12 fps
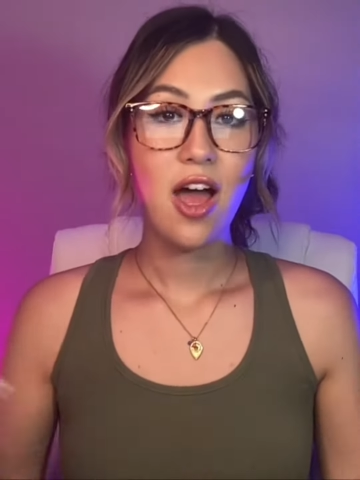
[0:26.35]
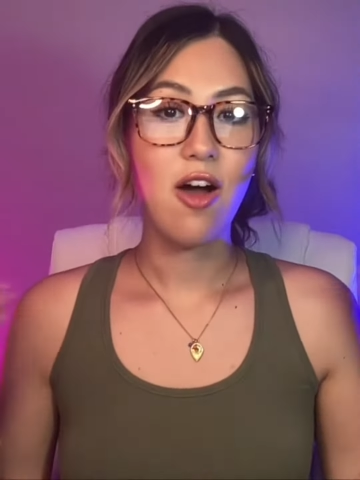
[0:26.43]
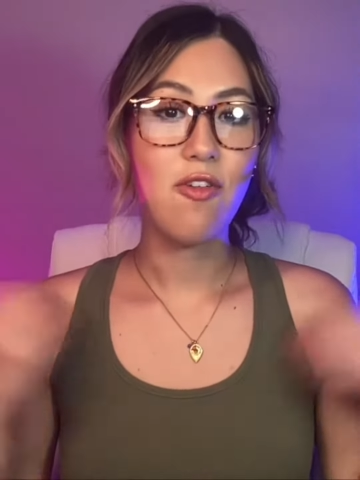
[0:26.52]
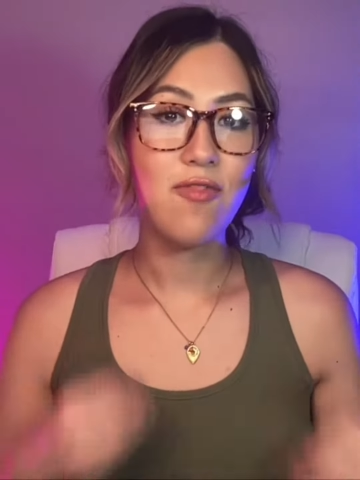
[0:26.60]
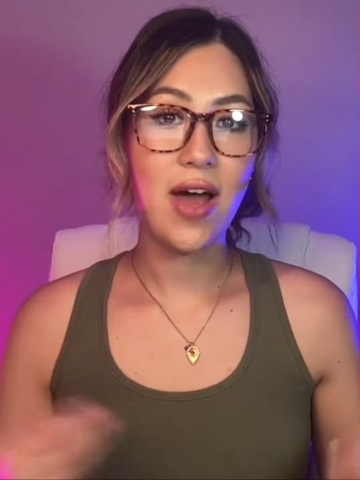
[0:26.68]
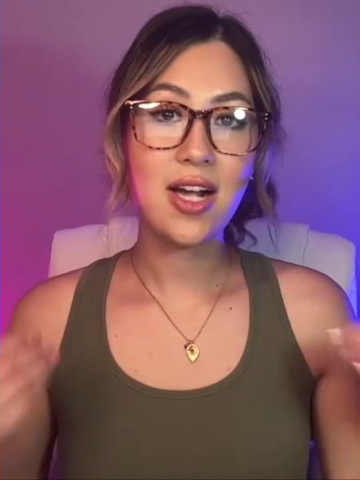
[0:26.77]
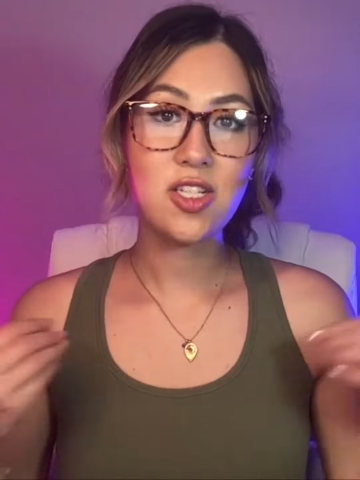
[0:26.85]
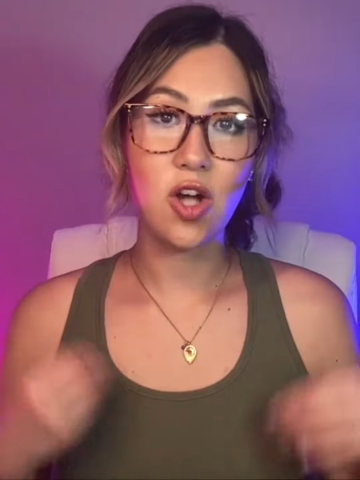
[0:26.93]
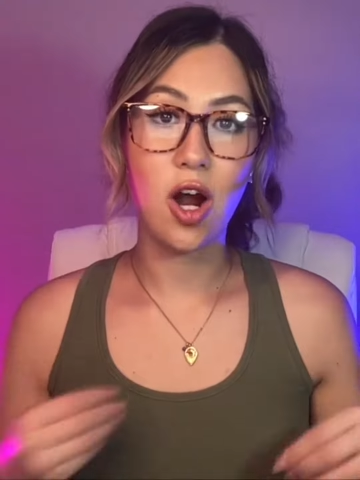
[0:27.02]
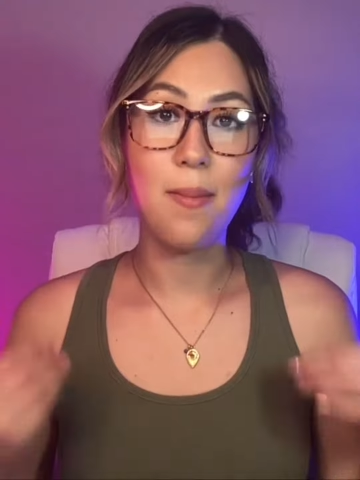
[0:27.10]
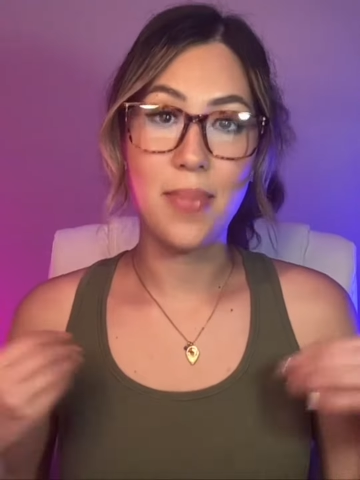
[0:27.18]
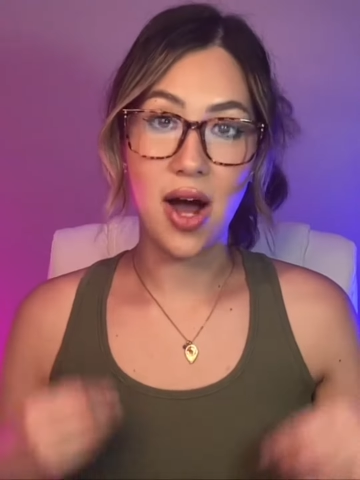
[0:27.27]
affects
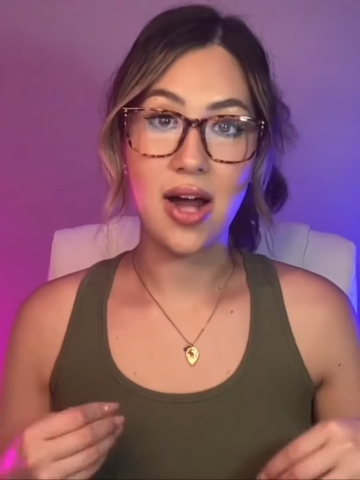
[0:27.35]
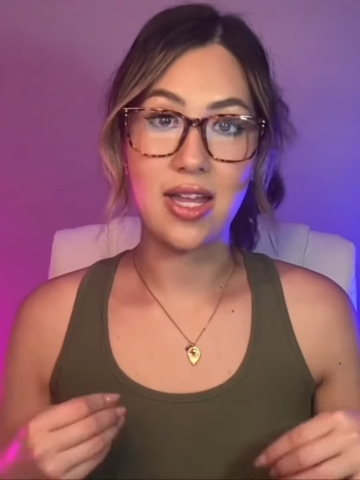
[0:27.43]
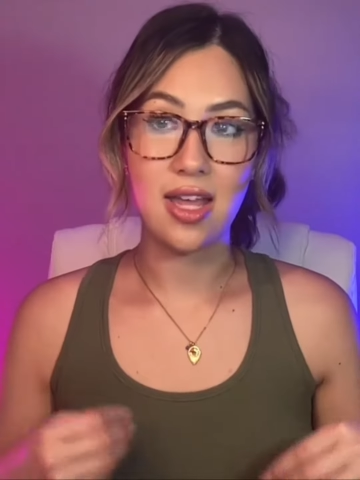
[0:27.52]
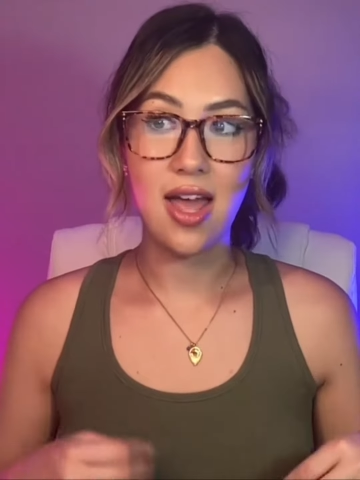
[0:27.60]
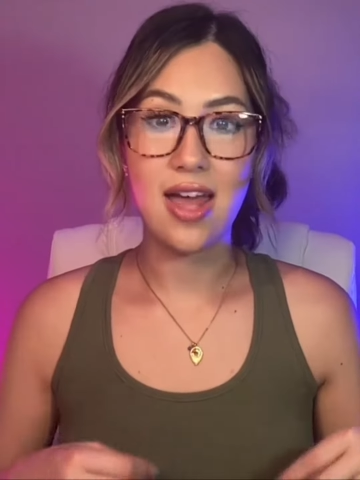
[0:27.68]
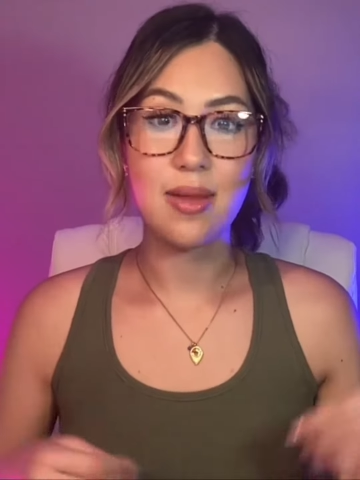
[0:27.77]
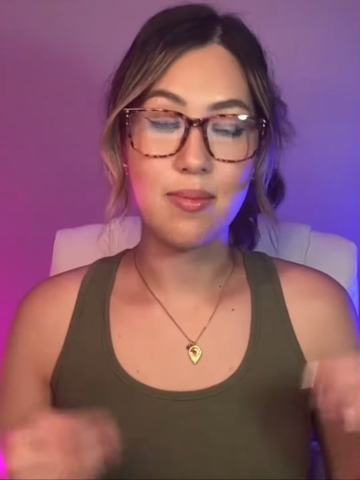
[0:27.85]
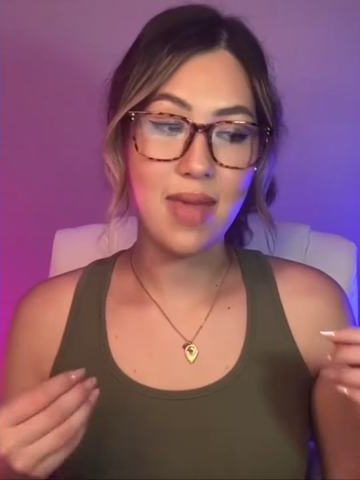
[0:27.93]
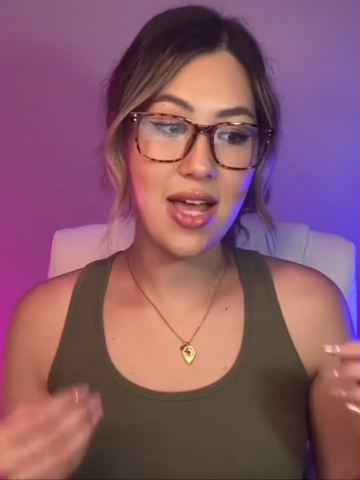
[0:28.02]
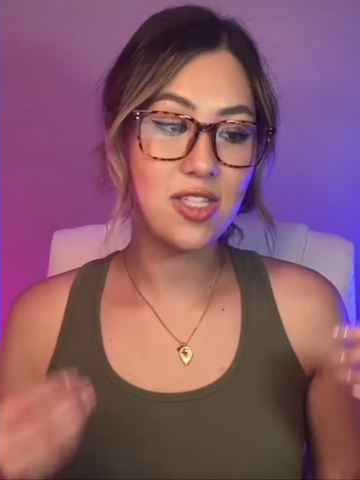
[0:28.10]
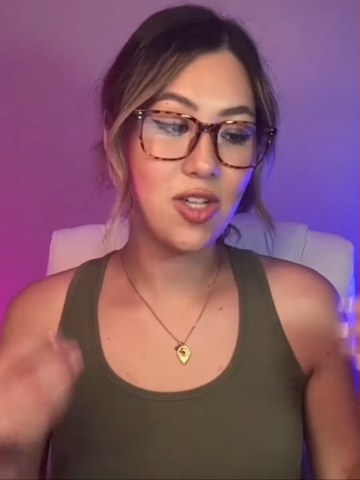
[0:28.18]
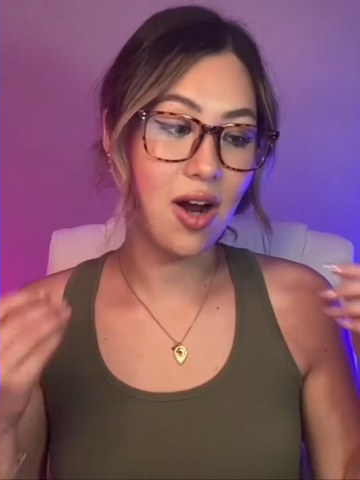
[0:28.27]
our body and it
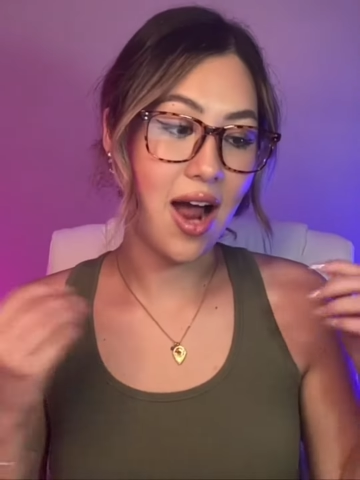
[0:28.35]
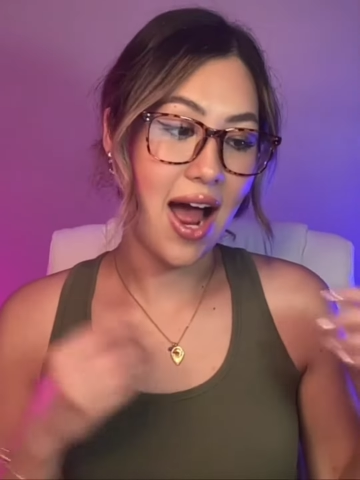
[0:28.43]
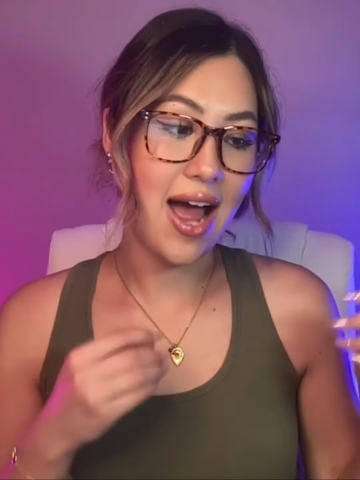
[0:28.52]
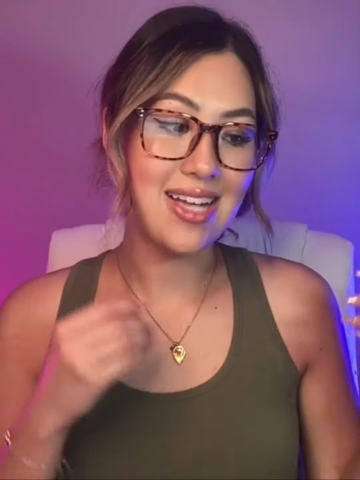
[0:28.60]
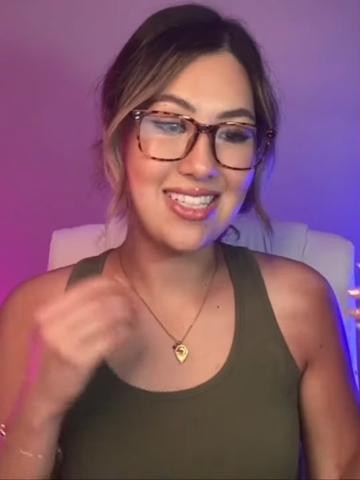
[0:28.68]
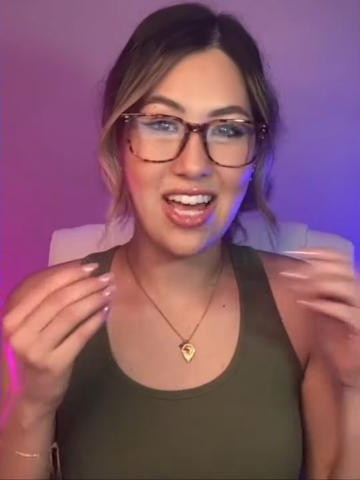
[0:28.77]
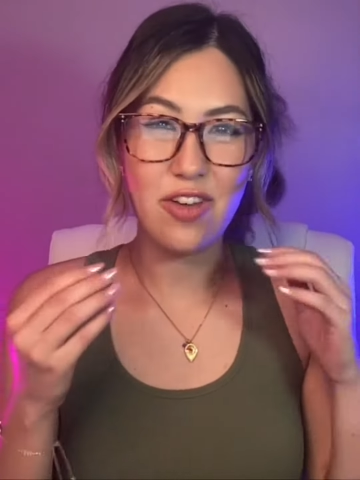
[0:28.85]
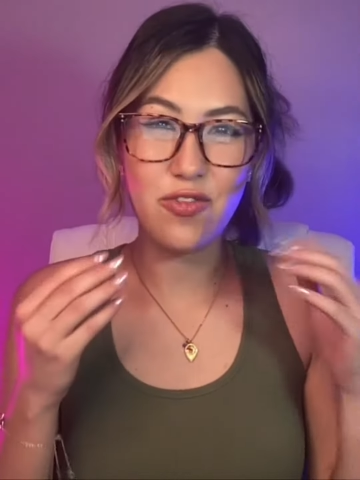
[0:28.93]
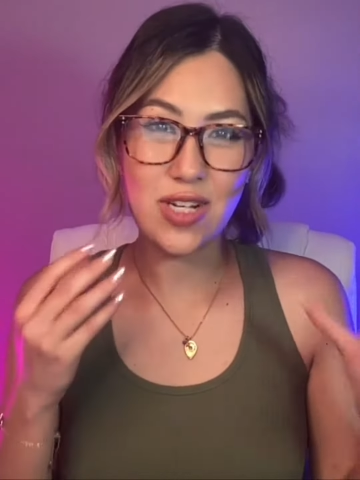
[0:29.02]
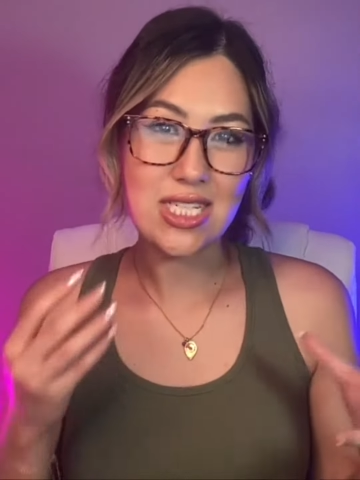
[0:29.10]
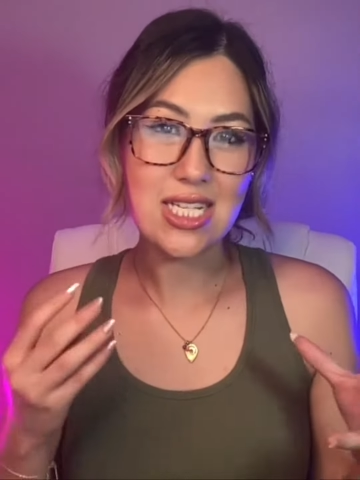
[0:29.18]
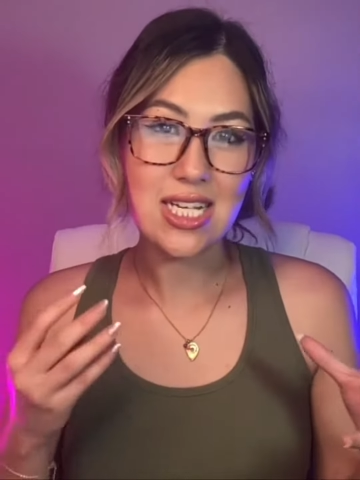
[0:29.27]
makes our eyes get
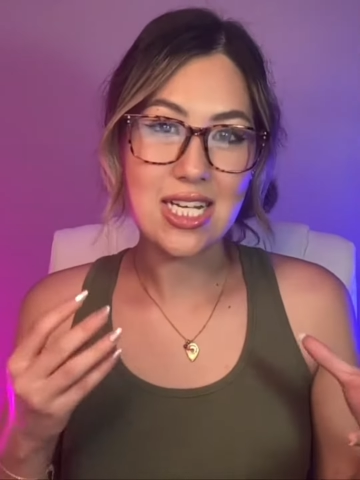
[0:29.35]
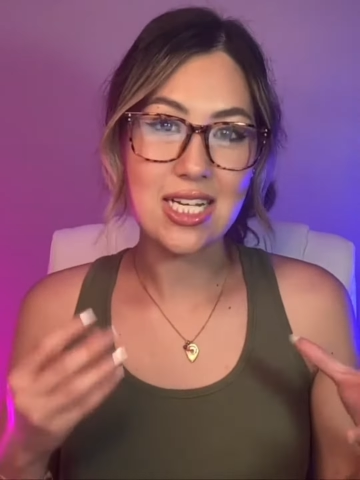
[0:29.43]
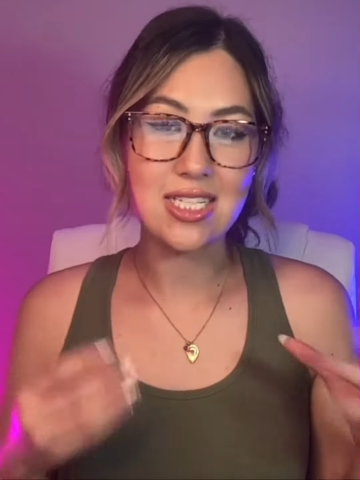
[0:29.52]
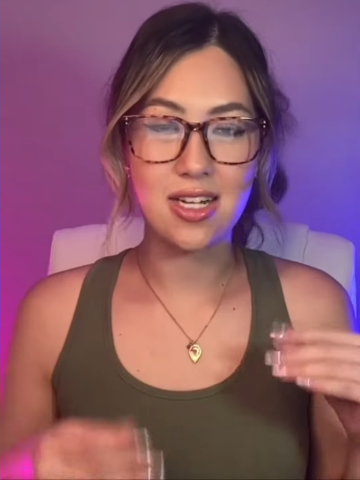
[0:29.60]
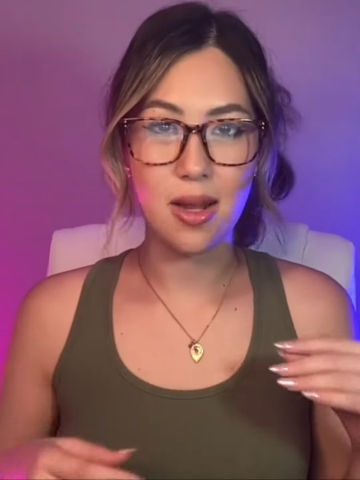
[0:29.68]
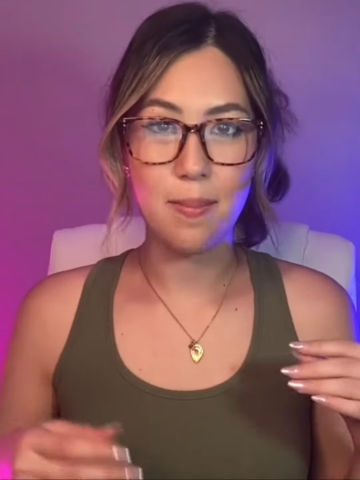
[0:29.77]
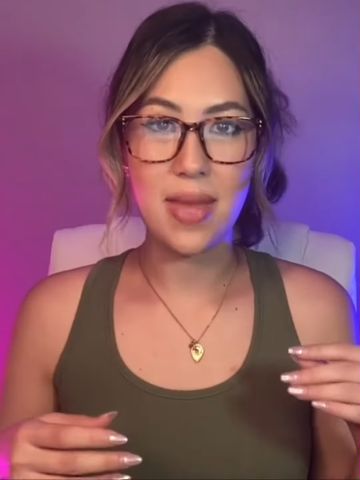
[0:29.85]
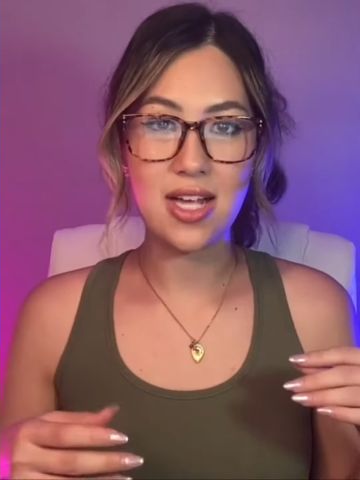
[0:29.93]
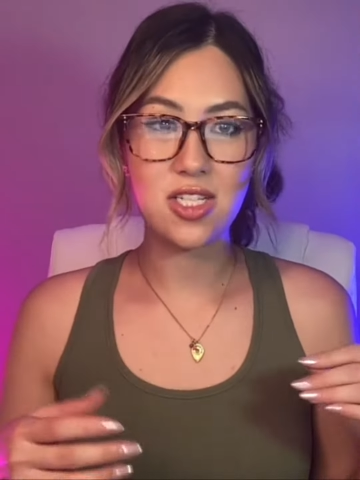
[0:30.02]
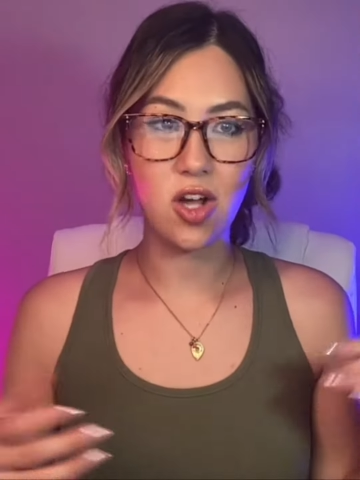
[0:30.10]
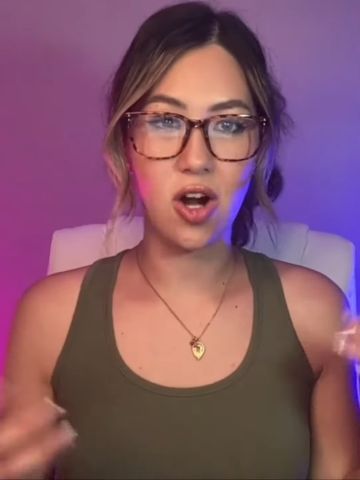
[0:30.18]
fatigued and it makes